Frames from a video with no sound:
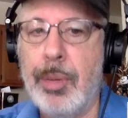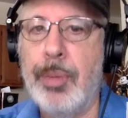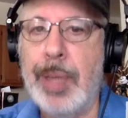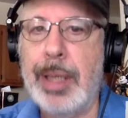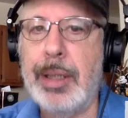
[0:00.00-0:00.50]

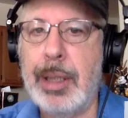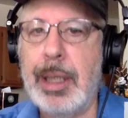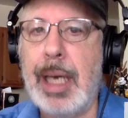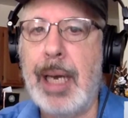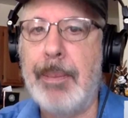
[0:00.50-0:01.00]
read
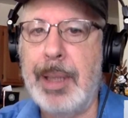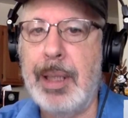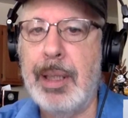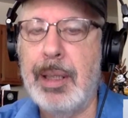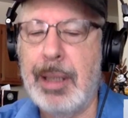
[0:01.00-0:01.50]

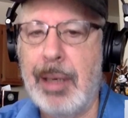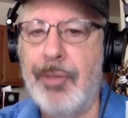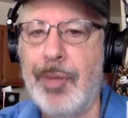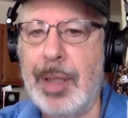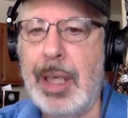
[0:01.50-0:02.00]
copy
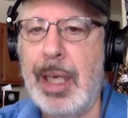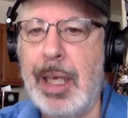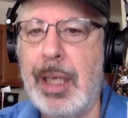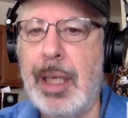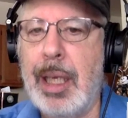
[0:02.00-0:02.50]
every
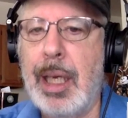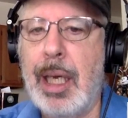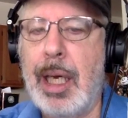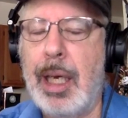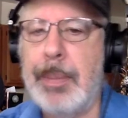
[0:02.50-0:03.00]
day
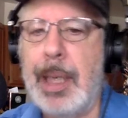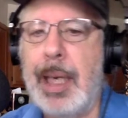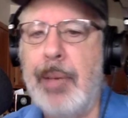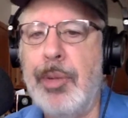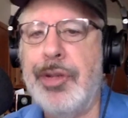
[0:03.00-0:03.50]
um,
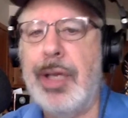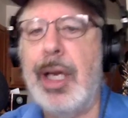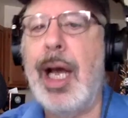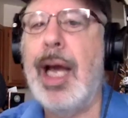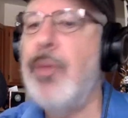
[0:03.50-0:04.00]
i will say
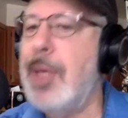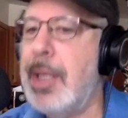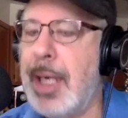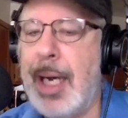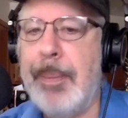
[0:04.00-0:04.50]
i
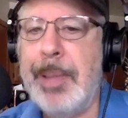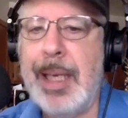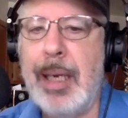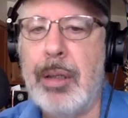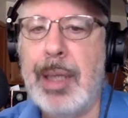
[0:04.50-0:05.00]
read copy
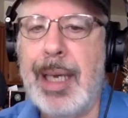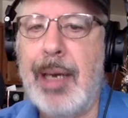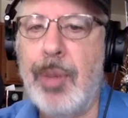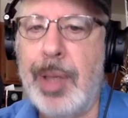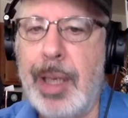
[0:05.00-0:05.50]
out
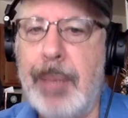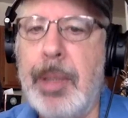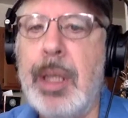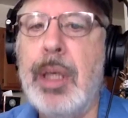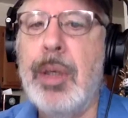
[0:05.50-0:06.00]
loud when i'm
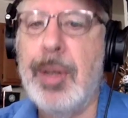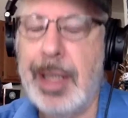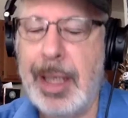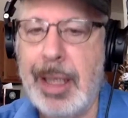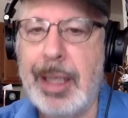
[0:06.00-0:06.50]

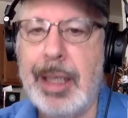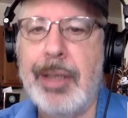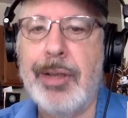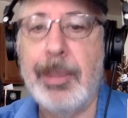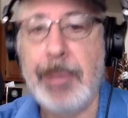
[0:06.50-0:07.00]
critiquing
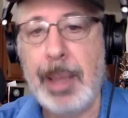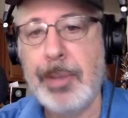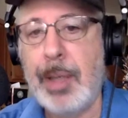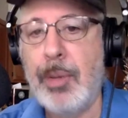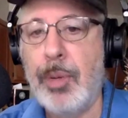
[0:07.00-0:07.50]
it,
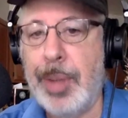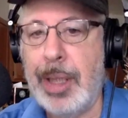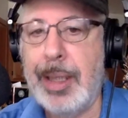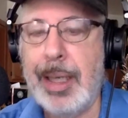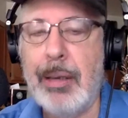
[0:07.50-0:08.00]
sometimes I will
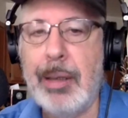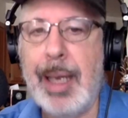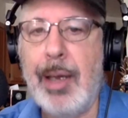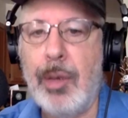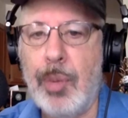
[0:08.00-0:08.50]
read it out
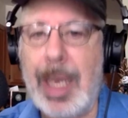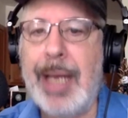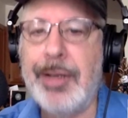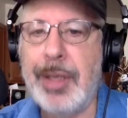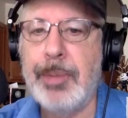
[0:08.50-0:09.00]
loud
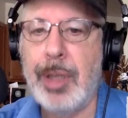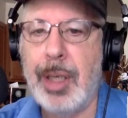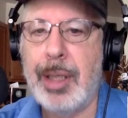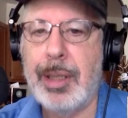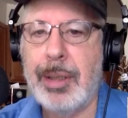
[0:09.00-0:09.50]
as I'm
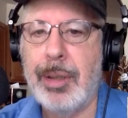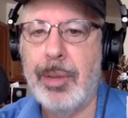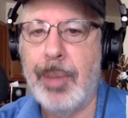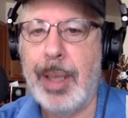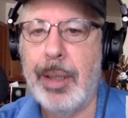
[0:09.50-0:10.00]
talking to the
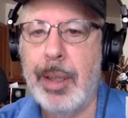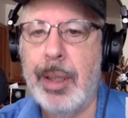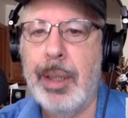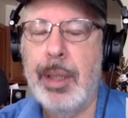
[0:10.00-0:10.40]
writer.